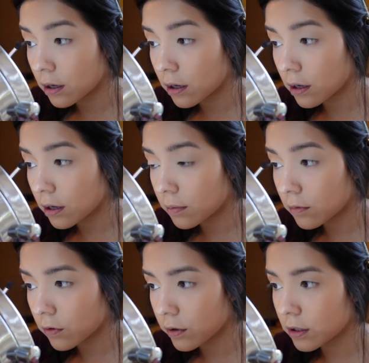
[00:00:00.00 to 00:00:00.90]
And I'm
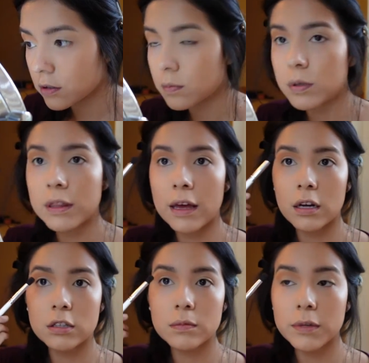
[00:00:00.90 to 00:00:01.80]
going to put that
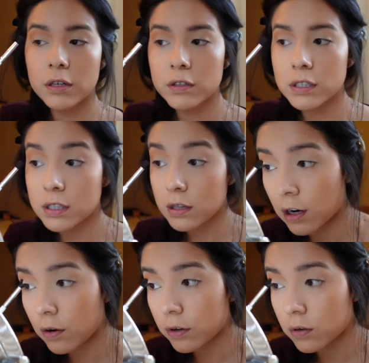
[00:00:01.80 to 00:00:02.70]
under my crease at the
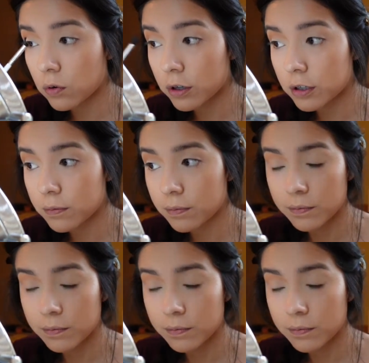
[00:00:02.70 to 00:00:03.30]
outer corner.